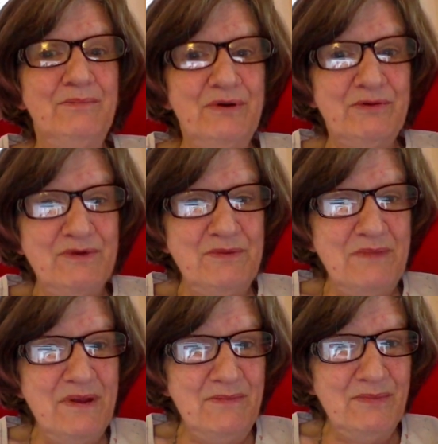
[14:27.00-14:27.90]
But
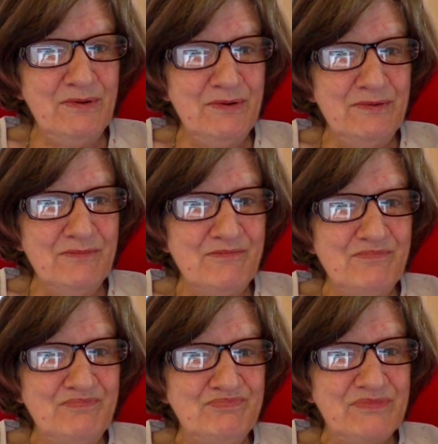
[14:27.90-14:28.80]
remember,
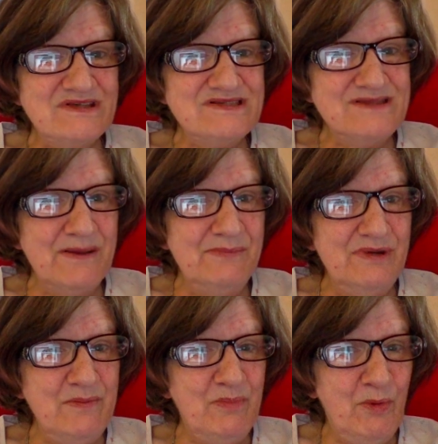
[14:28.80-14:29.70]

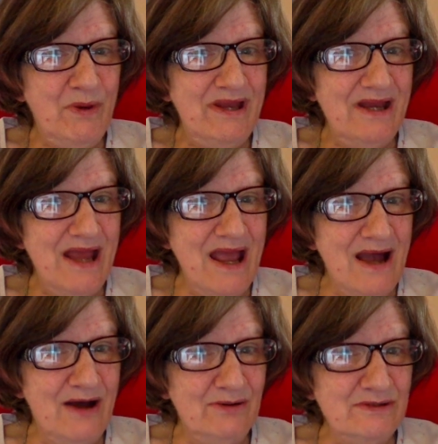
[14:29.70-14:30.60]
somebody pointed
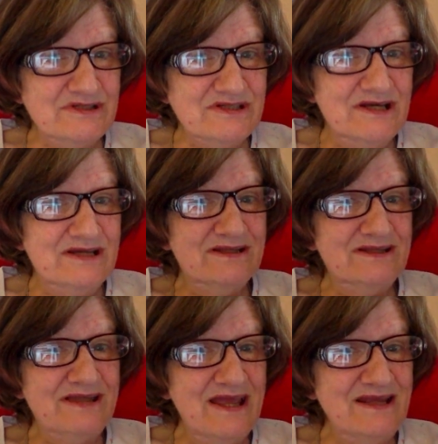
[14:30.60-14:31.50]
out
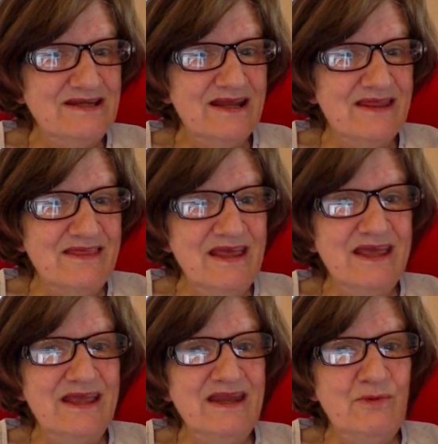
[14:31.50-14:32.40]
that they didn't think
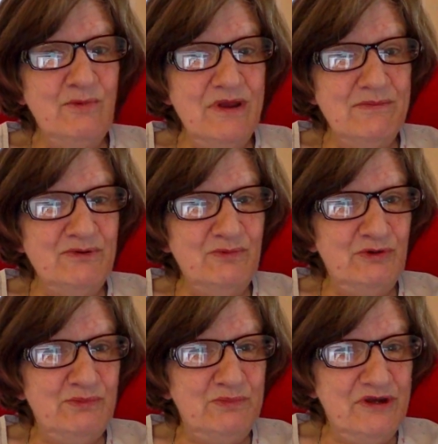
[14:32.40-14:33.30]
any women
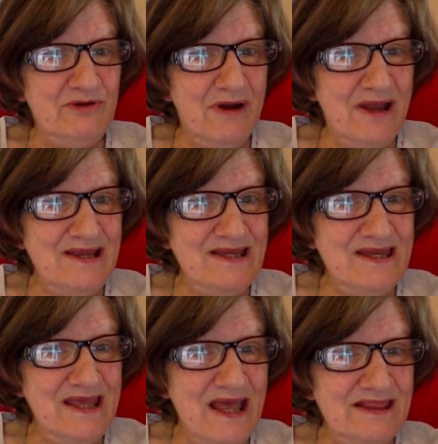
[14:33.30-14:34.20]
would be
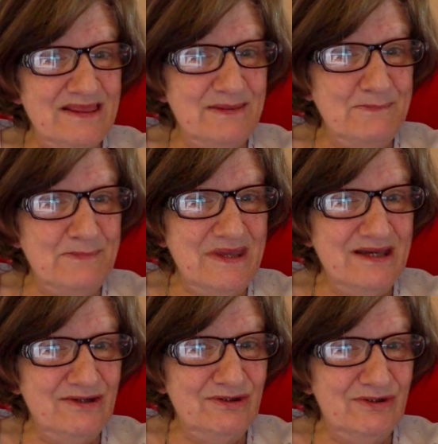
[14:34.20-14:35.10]
grinding at the
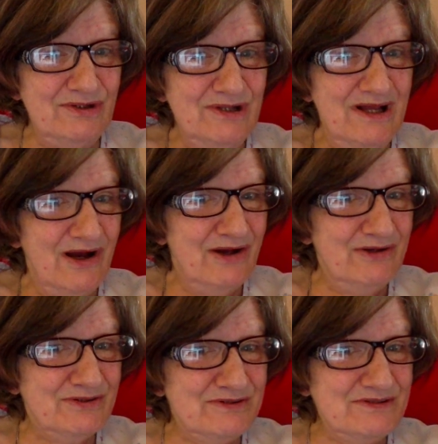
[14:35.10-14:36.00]
mill
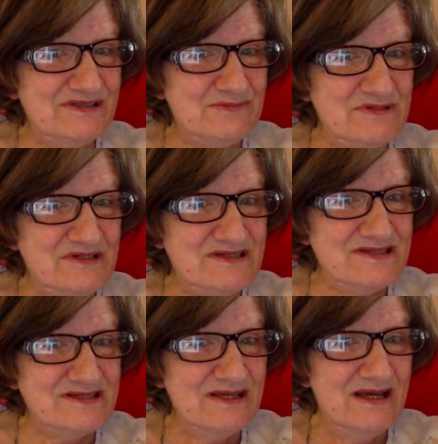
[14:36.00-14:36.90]
on
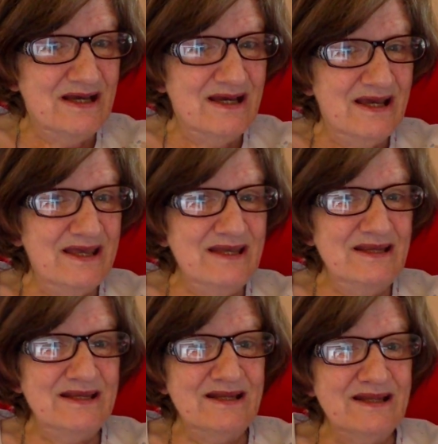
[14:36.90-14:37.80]
Christmas. He
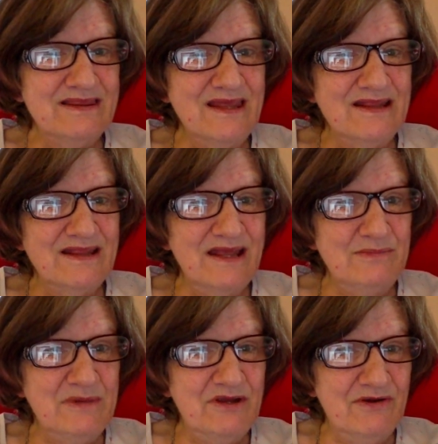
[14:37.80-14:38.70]
didn't think
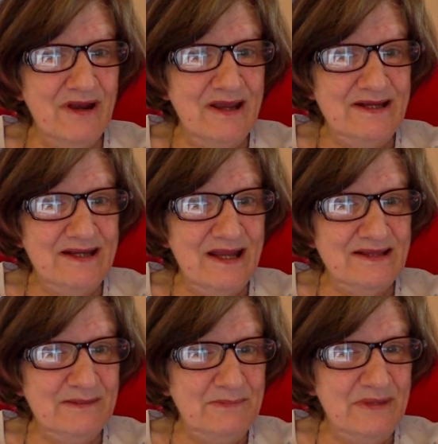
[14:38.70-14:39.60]
they'd be grinding
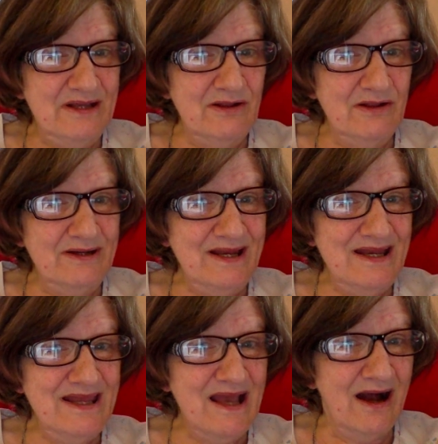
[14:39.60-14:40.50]
at the mill on
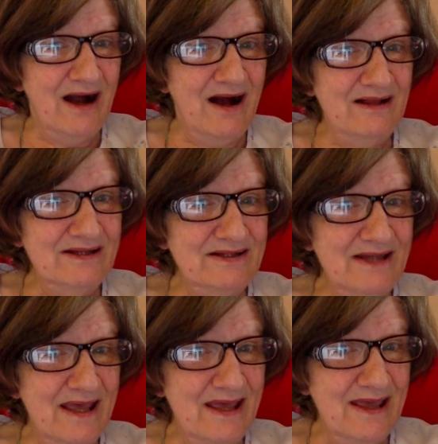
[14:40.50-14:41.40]
any
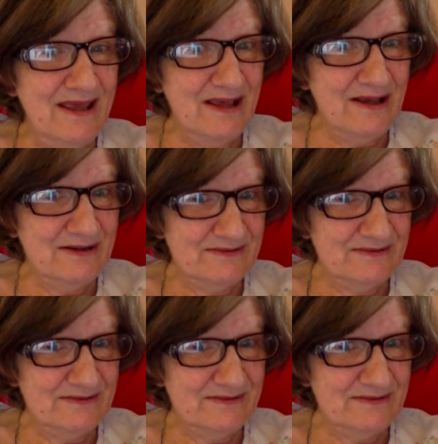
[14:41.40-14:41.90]
holiday.